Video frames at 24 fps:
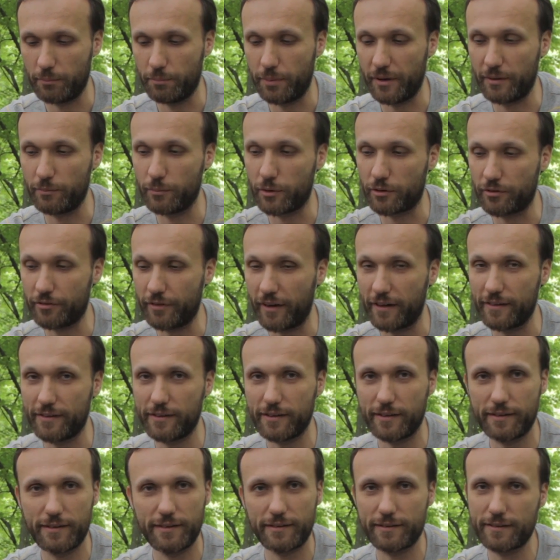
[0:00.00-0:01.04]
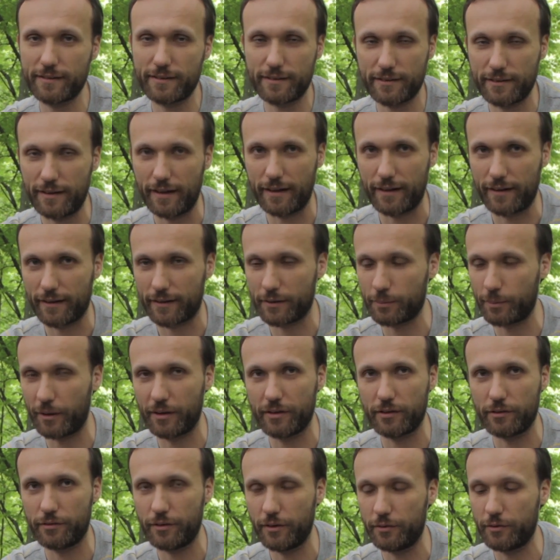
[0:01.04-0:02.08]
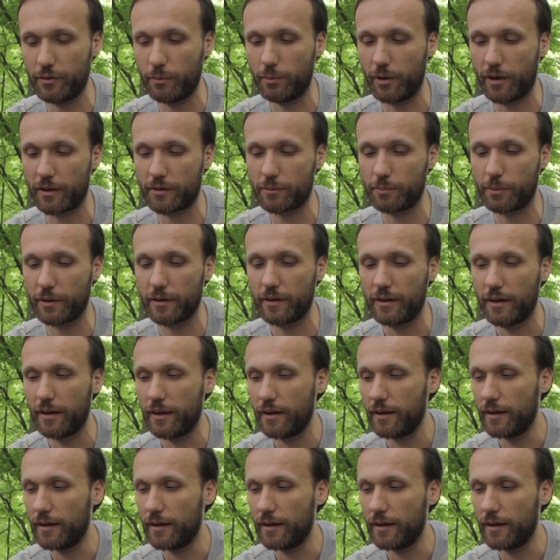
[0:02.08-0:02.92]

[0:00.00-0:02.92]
bit more fancy. It's not expensive, $50, but